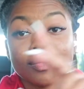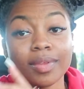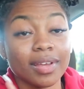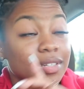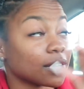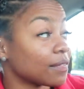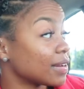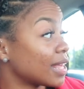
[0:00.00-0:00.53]

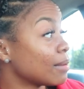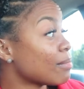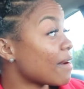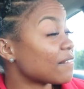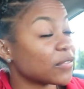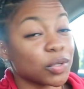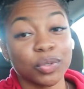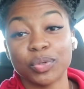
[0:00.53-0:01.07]
I'm gonna get my
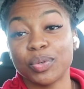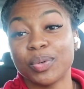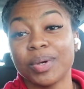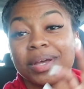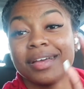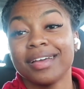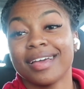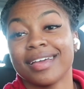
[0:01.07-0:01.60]
food,
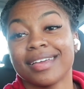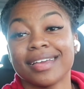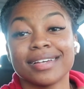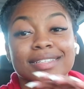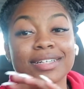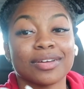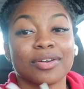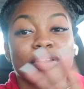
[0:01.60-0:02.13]
and
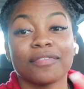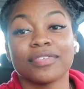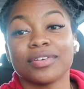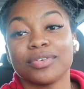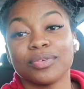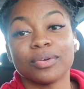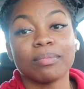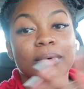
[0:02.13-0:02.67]
yes, y'all know I'm finna
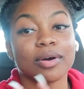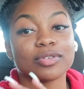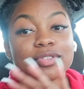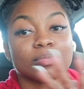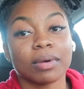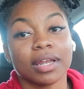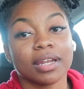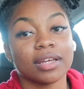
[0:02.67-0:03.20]
do the
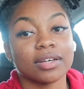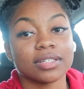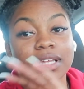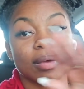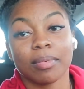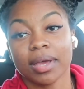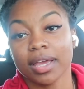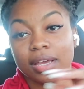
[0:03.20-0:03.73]
most. My nails
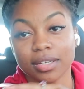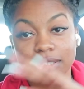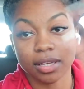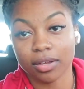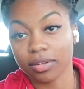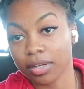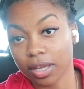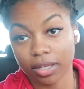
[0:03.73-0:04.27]
and my hands
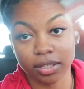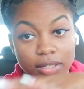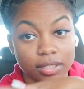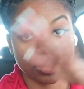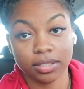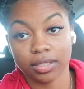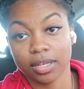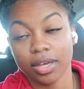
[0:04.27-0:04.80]
all like
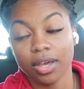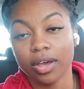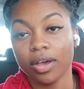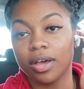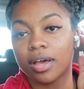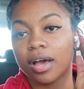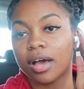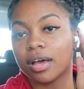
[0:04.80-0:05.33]
this.
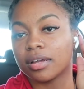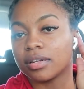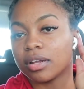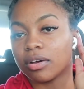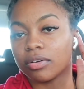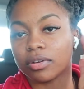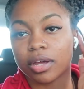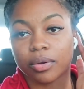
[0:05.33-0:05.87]

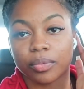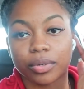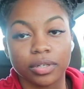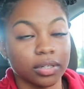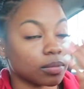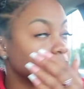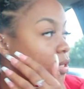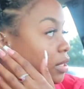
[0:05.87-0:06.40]
No, not
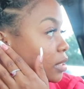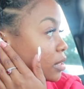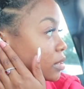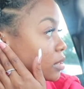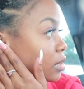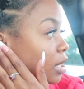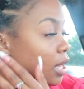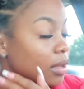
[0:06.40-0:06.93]
really, because
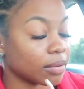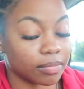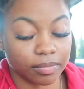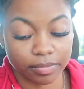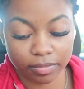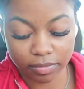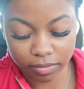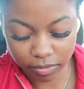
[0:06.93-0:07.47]

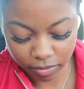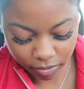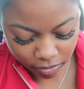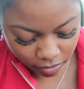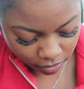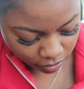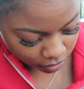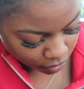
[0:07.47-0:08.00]

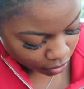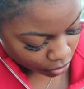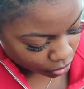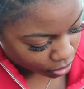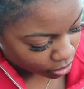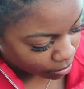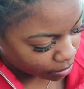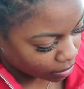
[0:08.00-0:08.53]
I'm
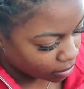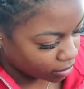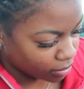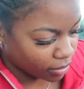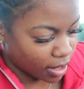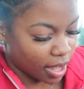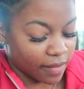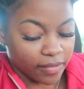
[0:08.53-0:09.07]
used to
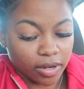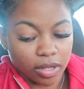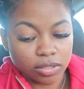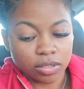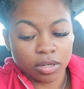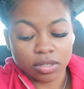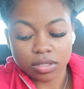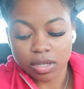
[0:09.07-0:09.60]
having nails
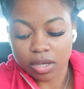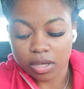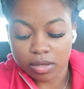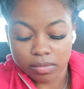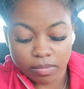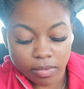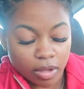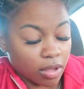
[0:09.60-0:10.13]
all the
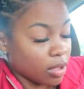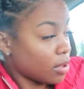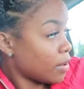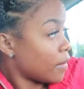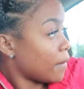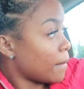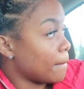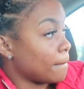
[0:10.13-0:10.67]

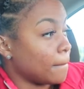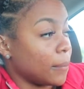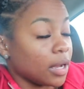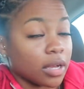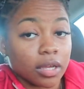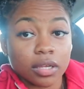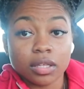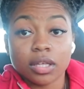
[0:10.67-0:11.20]
time.
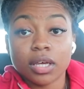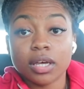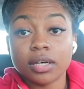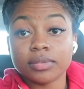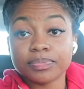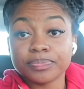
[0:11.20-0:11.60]
But yeah,